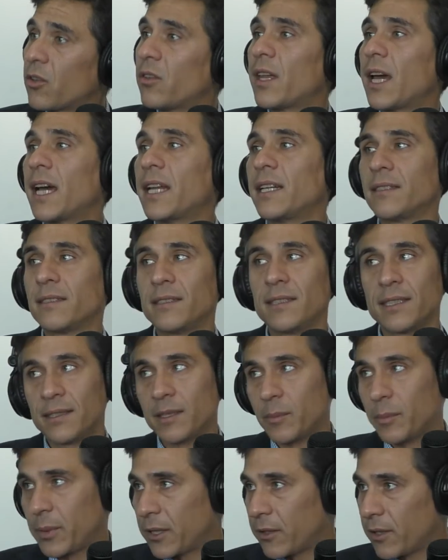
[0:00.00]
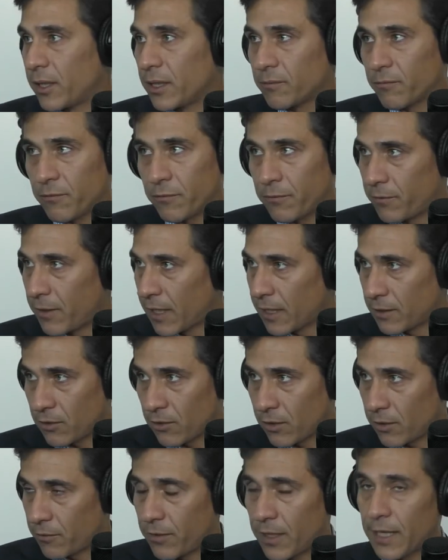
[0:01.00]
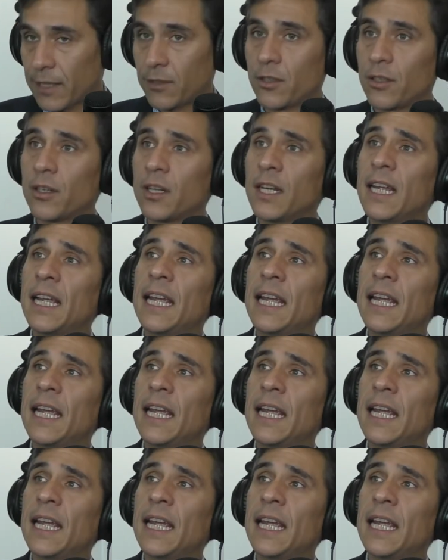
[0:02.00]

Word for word: mm-hmm. that is disappearing faster sure. and faster